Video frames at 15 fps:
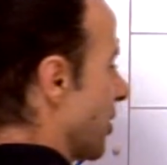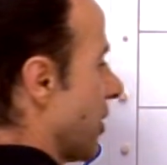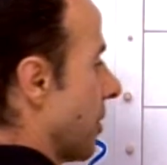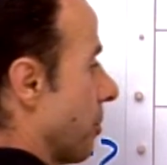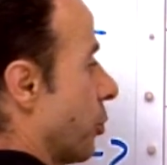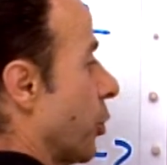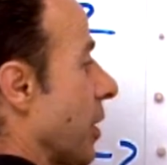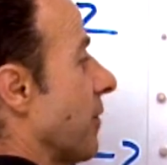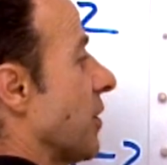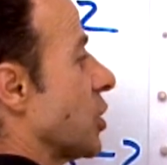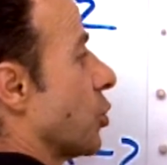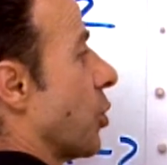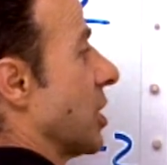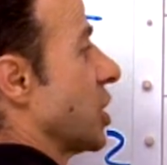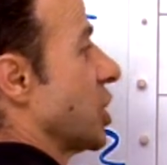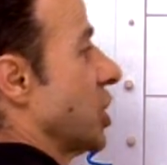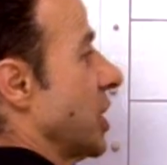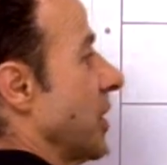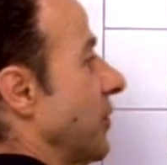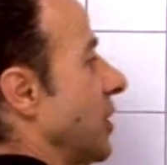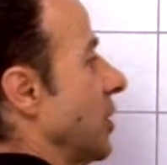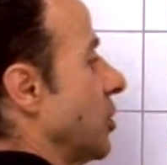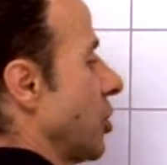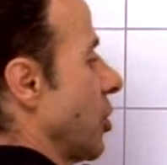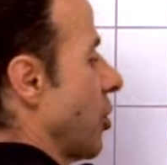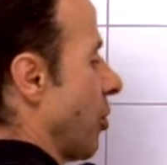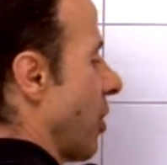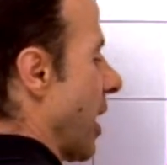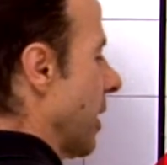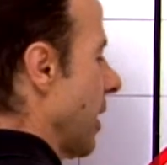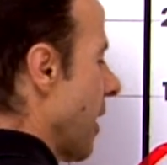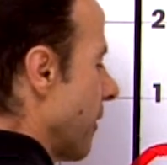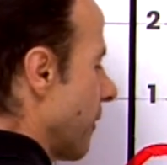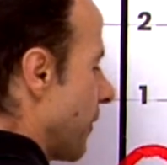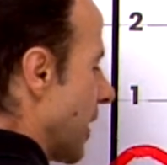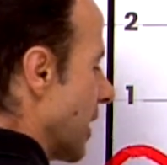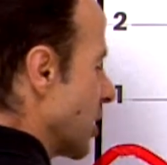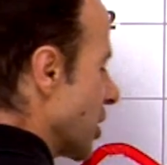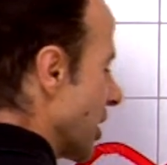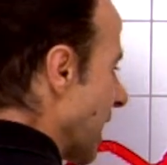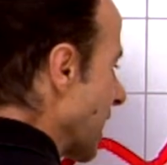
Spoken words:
the previous one shifted to the right, function